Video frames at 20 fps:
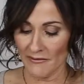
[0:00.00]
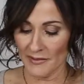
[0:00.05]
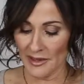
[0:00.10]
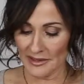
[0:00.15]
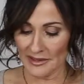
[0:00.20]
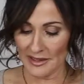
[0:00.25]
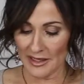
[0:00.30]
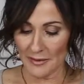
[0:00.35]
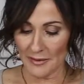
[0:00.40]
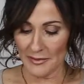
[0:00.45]

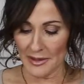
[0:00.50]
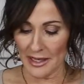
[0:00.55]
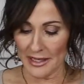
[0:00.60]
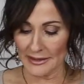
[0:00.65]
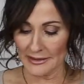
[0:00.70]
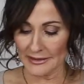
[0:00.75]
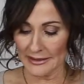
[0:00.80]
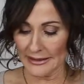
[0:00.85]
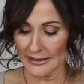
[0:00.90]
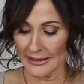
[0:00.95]
mixed it up
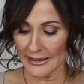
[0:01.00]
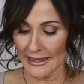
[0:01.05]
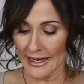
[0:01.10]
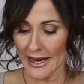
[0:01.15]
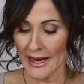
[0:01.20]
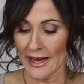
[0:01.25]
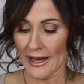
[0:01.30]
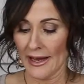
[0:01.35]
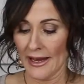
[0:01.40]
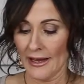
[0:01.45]
nicely,
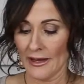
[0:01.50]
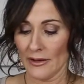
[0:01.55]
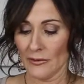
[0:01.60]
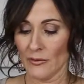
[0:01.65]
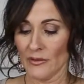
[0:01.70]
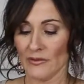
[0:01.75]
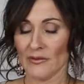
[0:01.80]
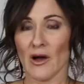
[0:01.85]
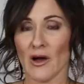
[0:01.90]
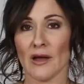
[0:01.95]

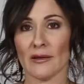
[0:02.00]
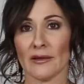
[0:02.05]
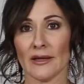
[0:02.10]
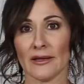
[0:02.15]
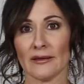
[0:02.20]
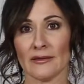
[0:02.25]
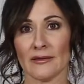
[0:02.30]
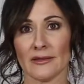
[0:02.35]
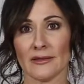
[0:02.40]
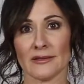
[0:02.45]
and we've got
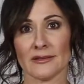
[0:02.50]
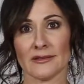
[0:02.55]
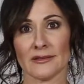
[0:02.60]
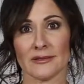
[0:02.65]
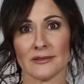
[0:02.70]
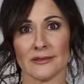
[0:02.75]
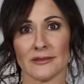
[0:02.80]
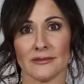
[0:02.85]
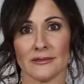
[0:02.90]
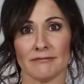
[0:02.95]
like this
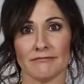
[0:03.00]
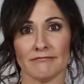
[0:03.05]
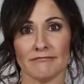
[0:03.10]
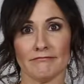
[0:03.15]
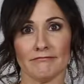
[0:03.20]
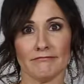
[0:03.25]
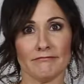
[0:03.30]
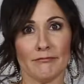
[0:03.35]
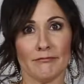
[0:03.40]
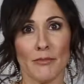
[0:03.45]

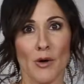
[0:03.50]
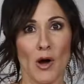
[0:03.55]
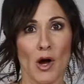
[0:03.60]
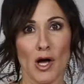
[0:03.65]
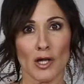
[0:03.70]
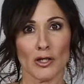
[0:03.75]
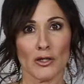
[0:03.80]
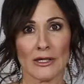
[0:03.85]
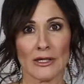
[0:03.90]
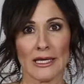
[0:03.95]

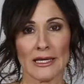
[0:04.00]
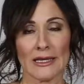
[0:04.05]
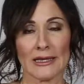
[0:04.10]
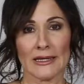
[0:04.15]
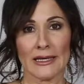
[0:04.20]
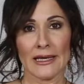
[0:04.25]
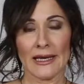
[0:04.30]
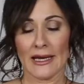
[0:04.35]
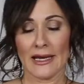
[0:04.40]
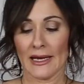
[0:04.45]
ball looking
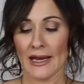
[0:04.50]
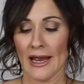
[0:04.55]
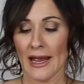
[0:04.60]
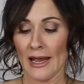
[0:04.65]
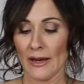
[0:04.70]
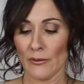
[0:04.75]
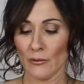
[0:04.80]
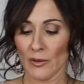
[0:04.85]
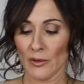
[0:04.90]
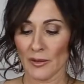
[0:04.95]
thing,
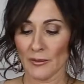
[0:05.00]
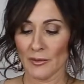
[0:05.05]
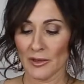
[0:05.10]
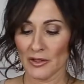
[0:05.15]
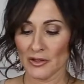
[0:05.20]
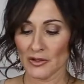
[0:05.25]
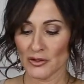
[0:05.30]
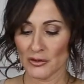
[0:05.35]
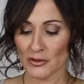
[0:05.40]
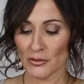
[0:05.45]
and what I'm
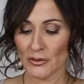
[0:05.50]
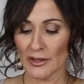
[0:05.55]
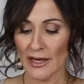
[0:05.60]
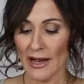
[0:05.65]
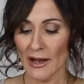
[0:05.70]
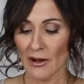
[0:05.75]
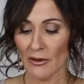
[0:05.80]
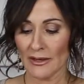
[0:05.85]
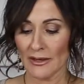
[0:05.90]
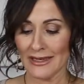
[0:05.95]
gonna do
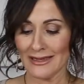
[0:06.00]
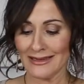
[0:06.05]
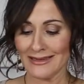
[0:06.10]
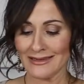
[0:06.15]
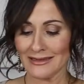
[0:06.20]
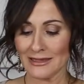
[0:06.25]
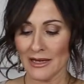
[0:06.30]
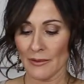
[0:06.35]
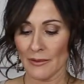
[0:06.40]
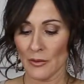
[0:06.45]
now
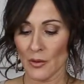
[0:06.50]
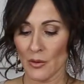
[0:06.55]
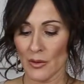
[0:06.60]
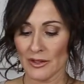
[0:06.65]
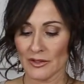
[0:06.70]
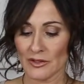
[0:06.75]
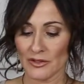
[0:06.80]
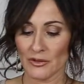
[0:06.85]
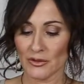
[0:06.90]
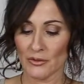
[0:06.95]
is I'm
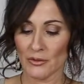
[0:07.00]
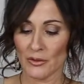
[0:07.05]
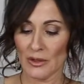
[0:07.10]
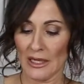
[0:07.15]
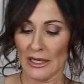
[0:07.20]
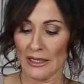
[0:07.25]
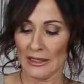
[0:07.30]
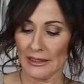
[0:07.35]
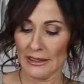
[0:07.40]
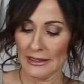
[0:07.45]
going to
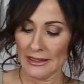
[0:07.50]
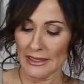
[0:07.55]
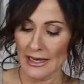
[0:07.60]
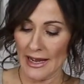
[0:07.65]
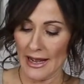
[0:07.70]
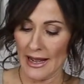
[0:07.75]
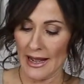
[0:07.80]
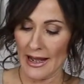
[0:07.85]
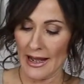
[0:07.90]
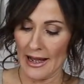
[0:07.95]
cut it in
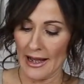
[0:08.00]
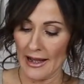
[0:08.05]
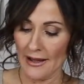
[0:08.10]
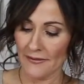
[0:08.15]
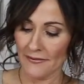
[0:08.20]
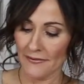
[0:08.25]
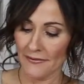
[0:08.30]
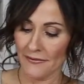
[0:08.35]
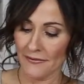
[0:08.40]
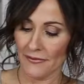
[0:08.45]

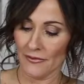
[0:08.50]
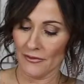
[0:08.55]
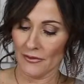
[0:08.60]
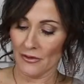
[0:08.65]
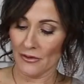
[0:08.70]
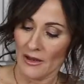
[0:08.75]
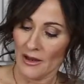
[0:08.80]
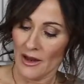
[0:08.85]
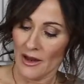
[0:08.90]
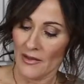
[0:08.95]
half,
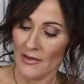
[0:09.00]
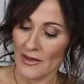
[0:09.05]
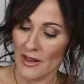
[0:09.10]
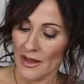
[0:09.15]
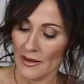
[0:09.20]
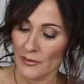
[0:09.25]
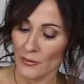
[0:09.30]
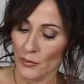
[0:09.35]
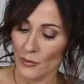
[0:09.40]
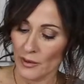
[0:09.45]
and
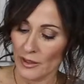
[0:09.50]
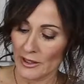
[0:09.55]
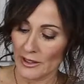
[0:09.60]
then we're